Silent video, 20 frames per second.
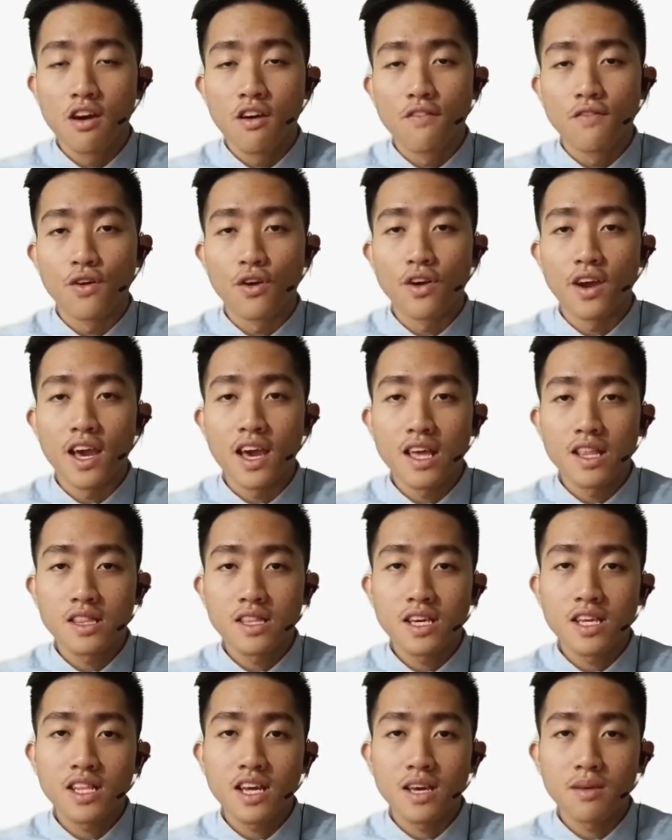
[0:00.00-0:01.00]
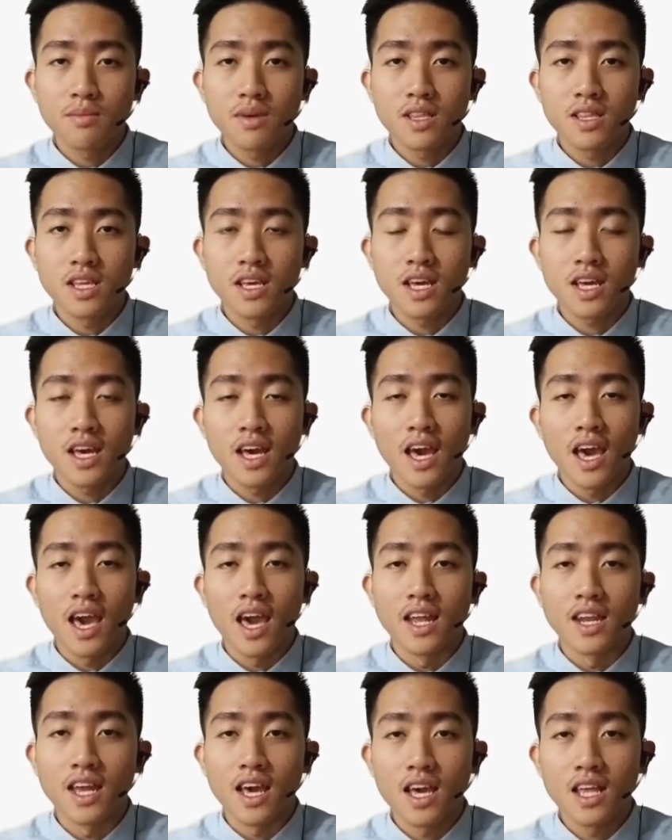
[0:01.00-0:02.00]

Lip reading: for anti-diabetic and